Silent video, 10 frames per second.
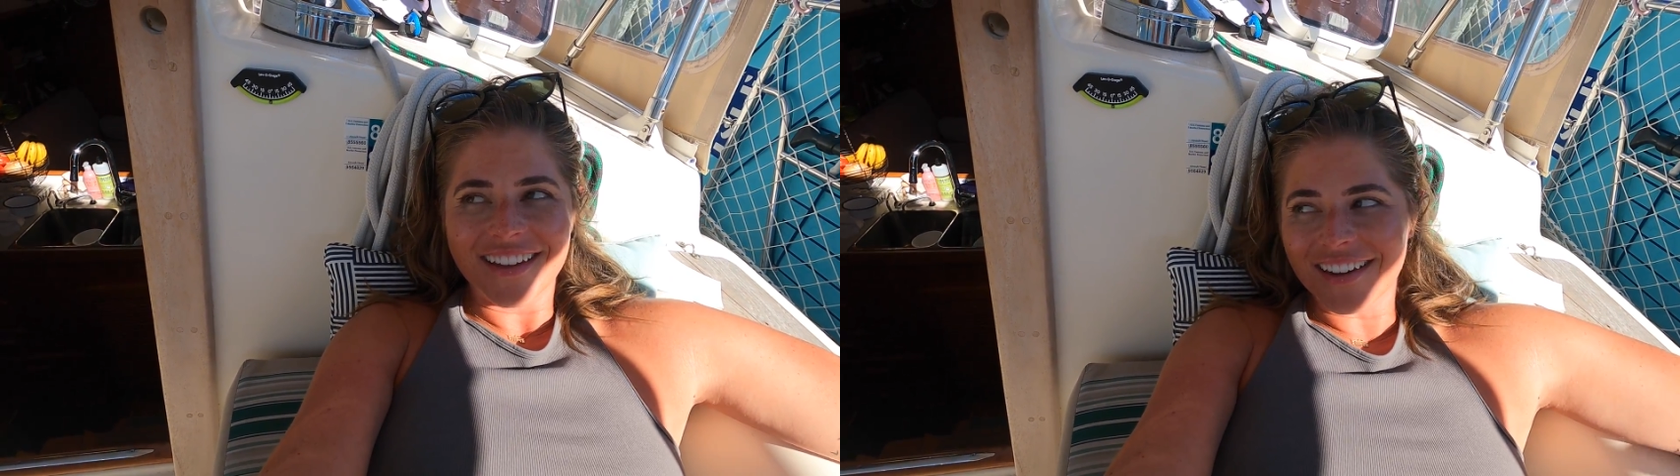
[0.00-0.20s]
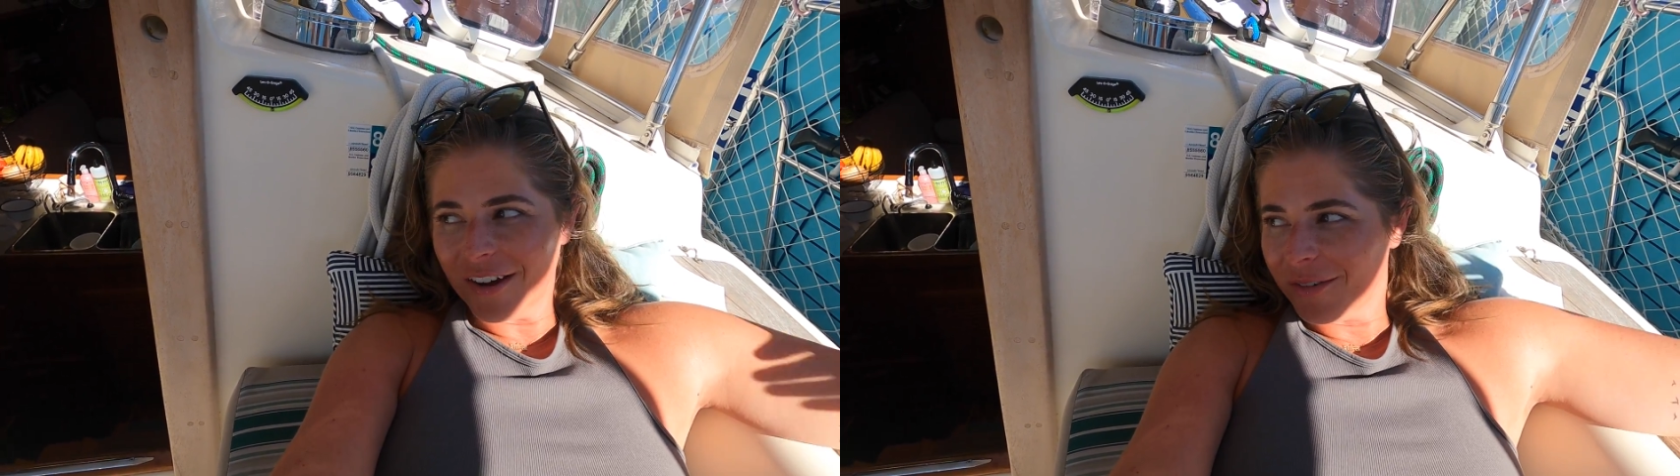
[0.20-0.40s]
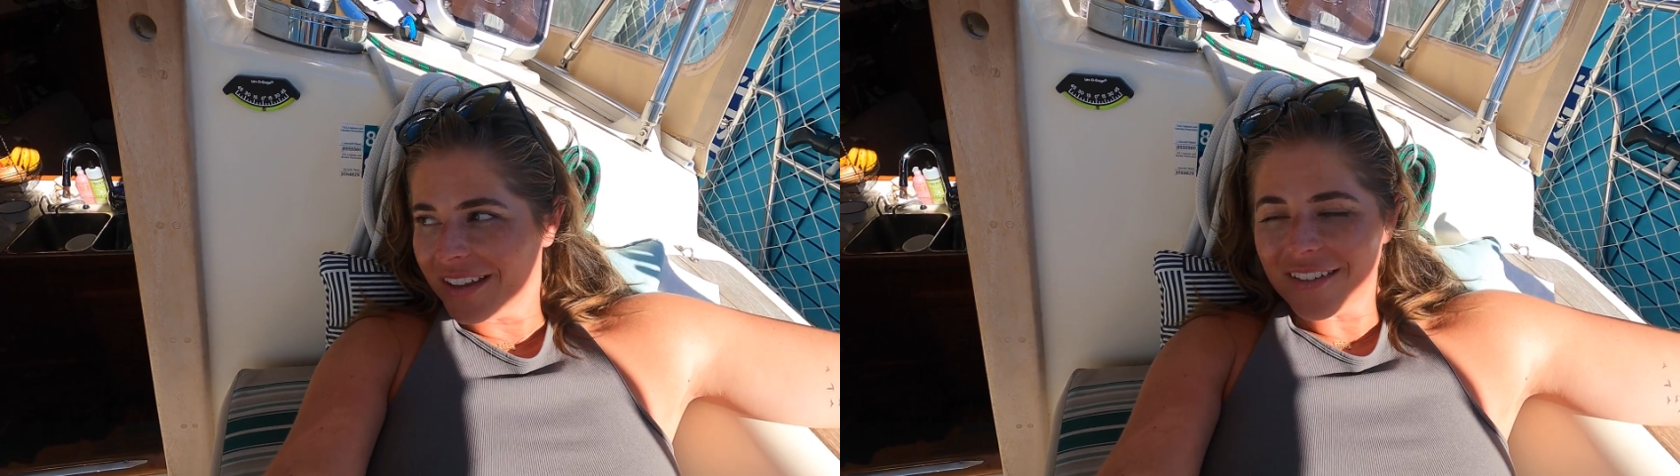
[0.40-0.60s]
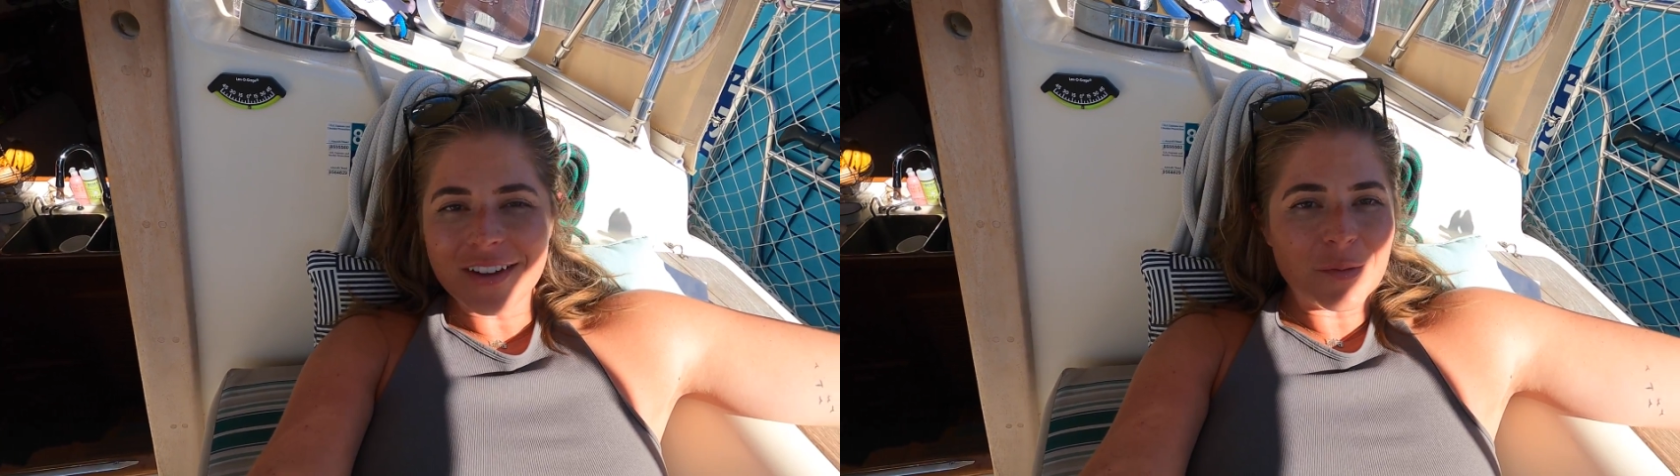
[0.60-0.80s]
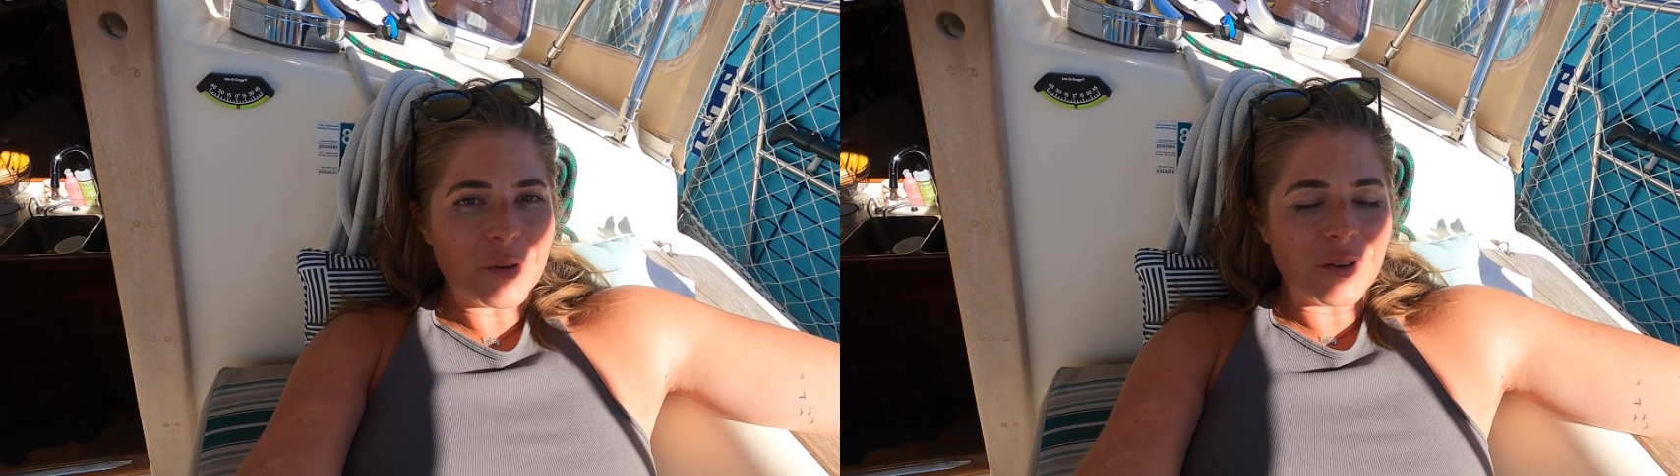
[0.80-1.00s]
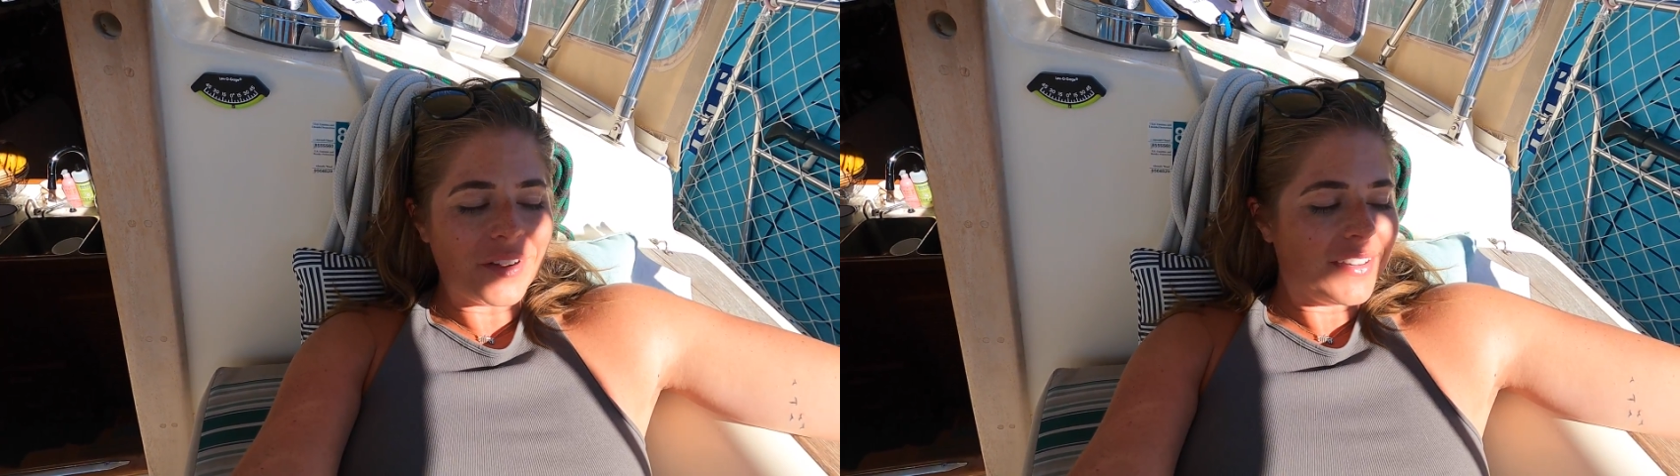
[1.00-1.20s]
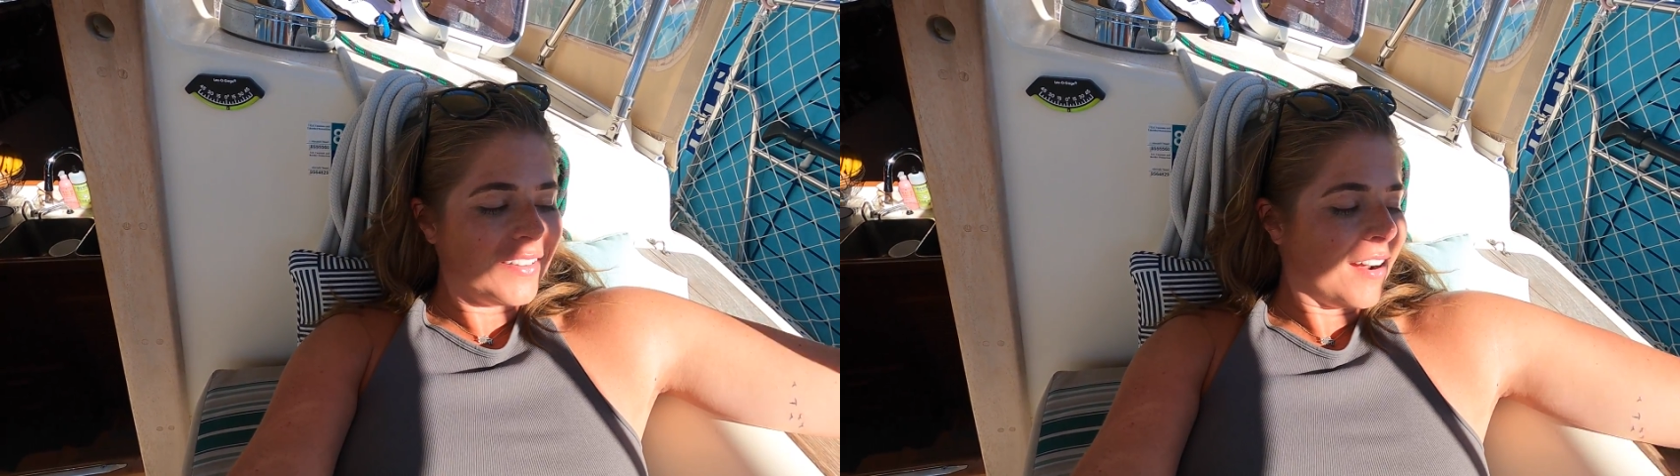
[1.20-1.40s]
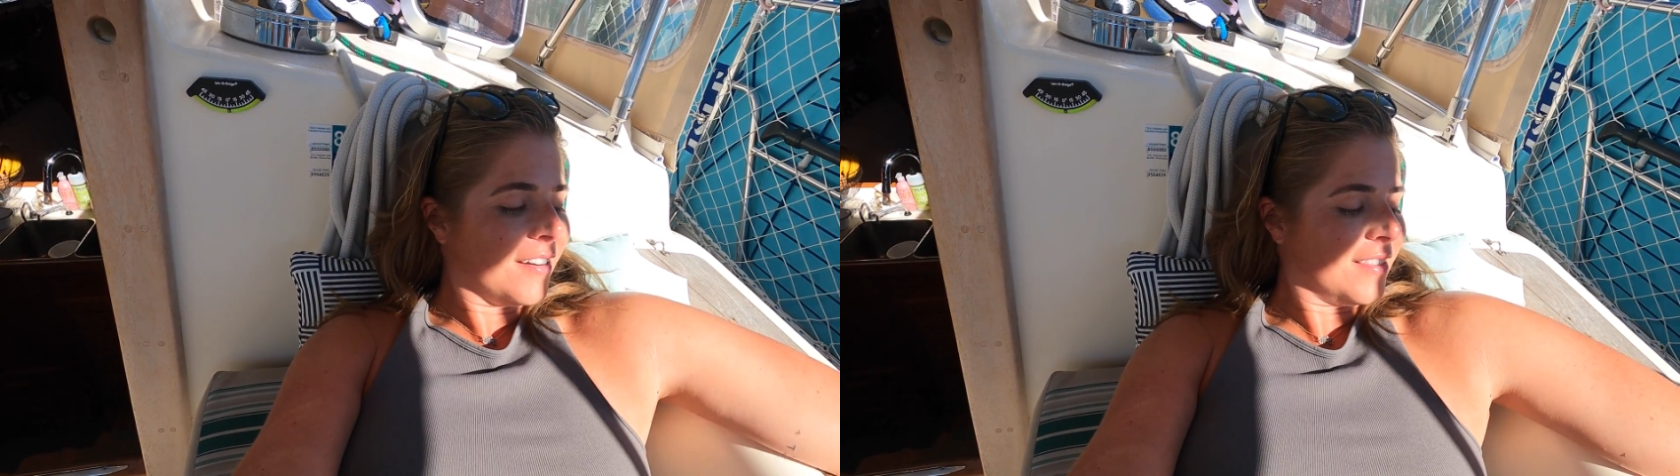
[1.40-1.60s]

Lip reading: You know, we live on a boat, and